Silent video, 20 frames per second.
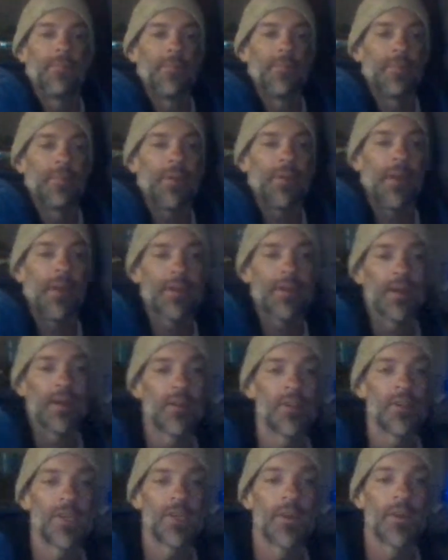
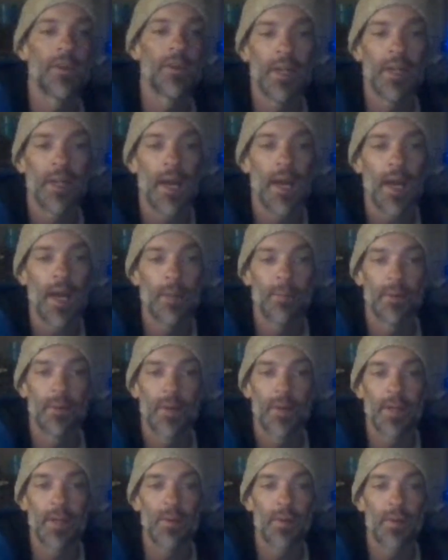Technology already
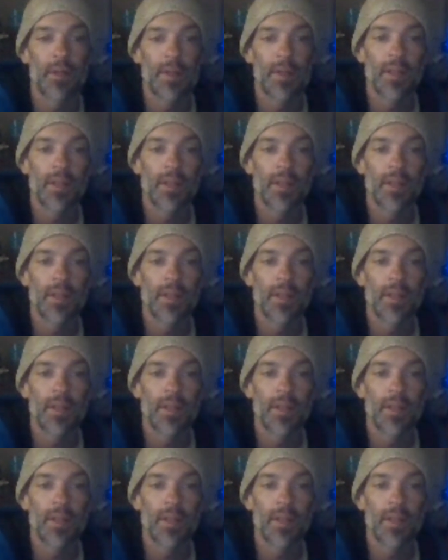operating